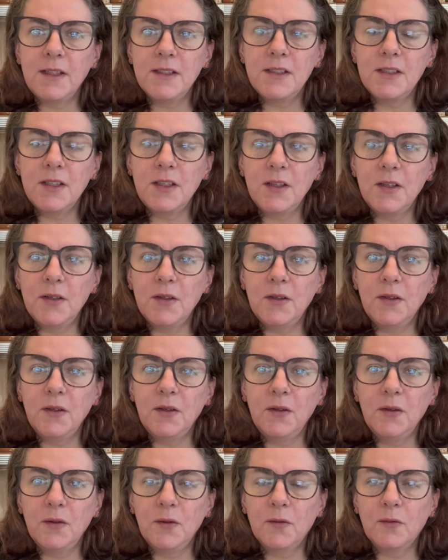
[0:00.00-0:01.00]
to
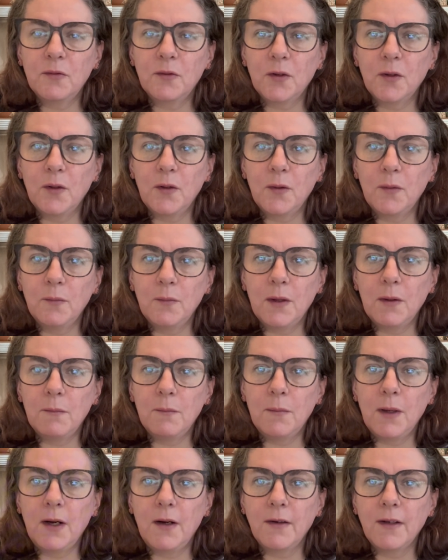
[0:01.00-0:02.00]
you from
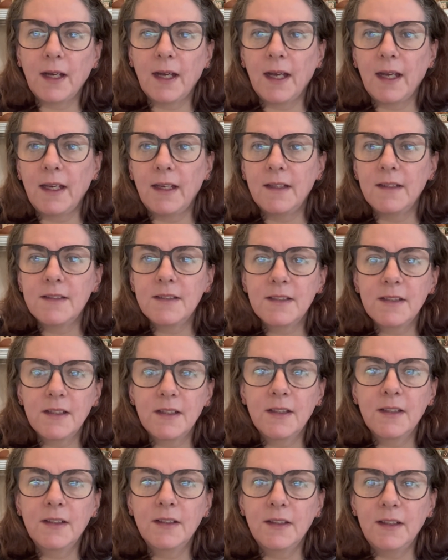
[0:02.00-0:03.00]
Margate.
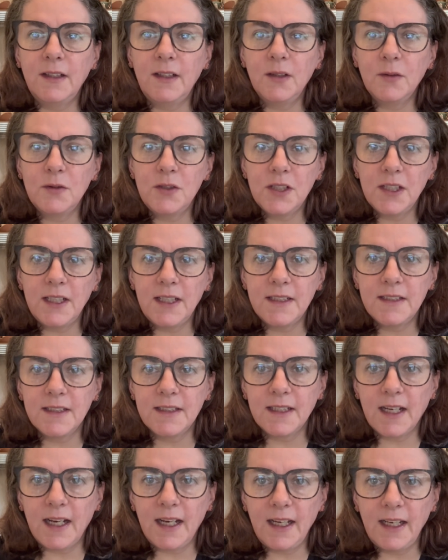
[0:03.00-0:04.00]
A little chilly
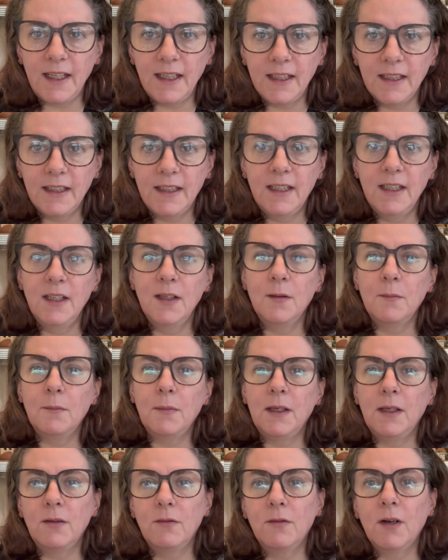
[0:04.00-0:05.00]
today,
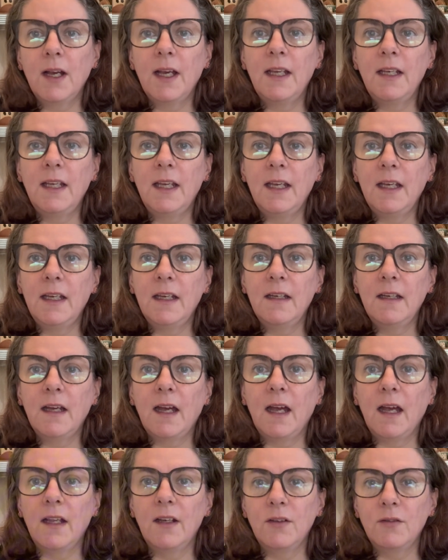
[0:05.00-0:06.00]
been raining
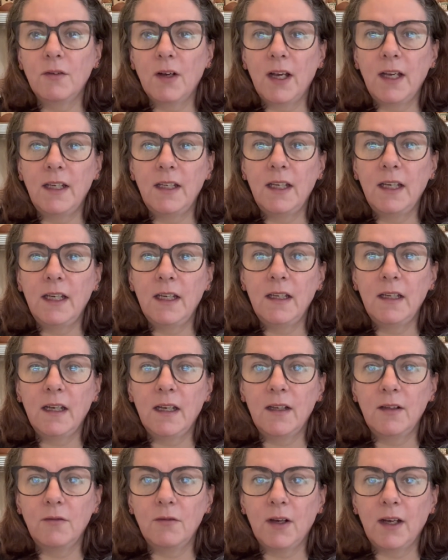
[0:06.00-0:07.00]
and raining
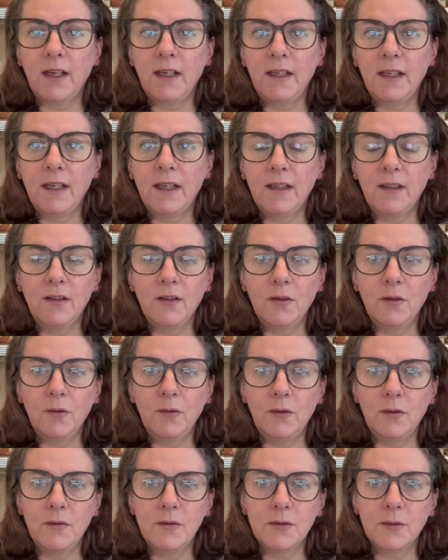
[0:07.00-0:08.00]
and raining all
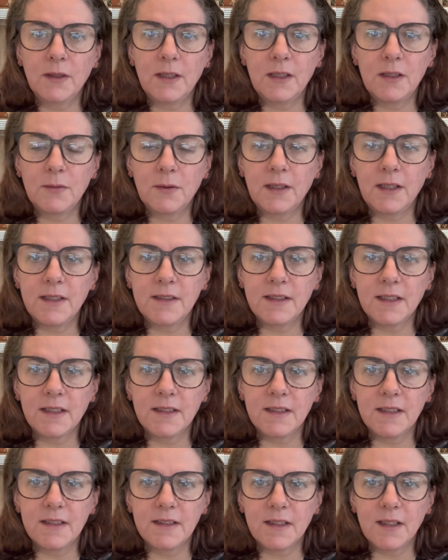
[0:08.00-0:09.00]
of 2026
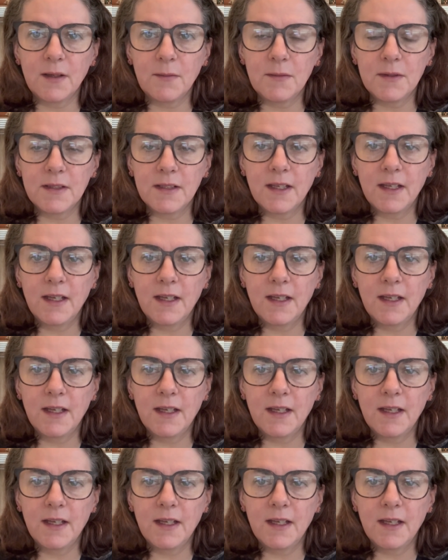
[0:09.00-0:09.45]
it seems.